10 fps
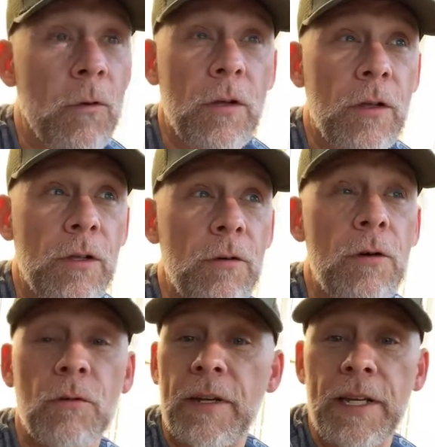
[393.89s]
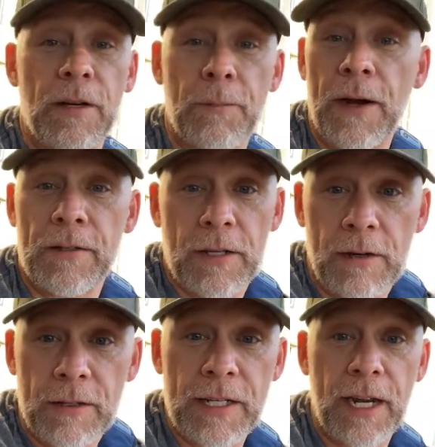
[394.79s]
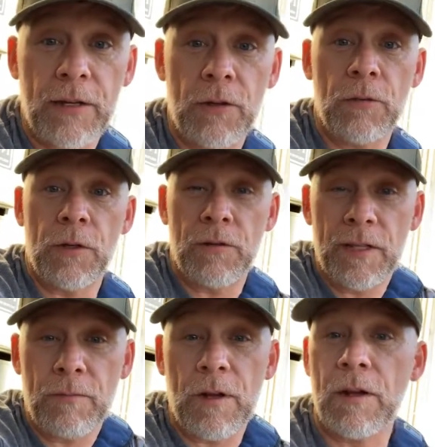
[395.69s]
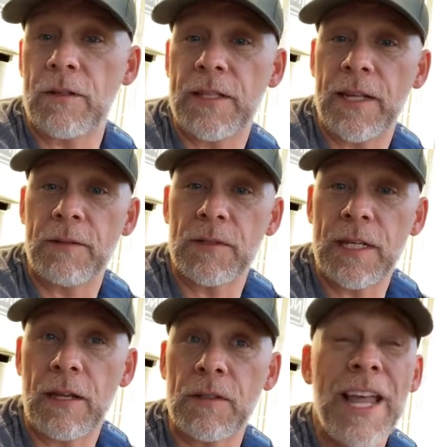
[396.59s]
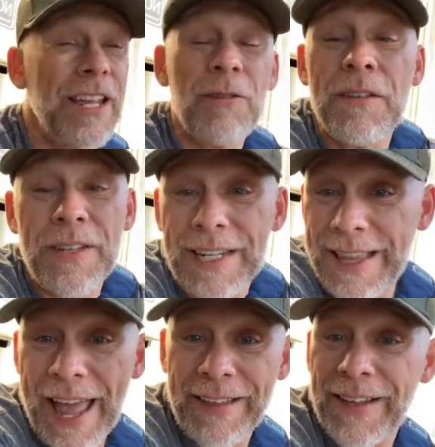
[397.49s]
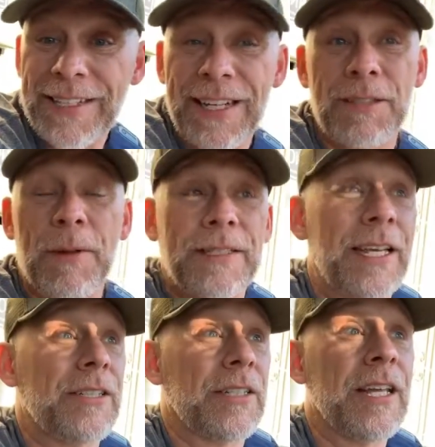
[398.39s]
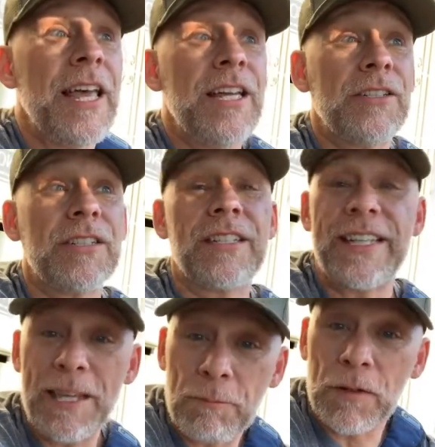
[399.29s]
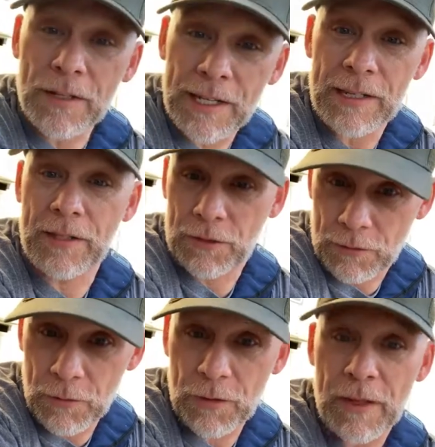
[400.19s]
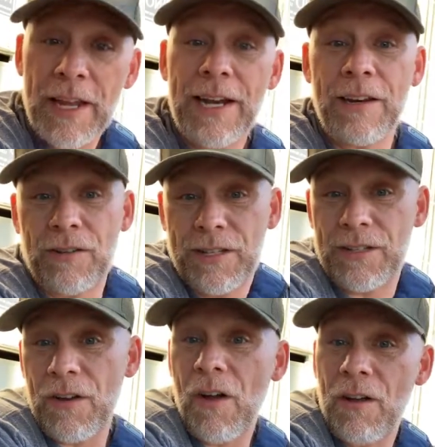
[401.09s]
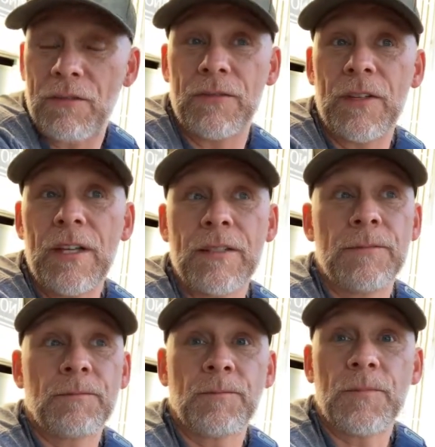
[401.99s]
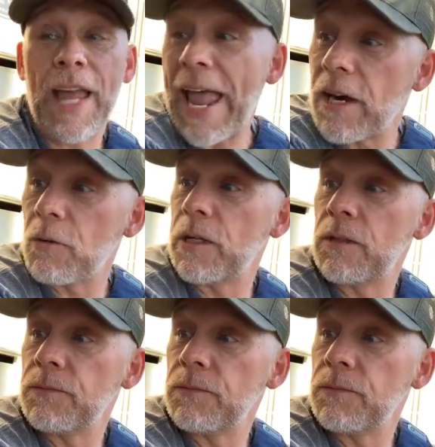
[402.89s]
you don't need your parents to understand you. You need them to understand themselves. You don't even need that. That's an expectation. Just keep looking at the truth and it'll dissolve. The anger will.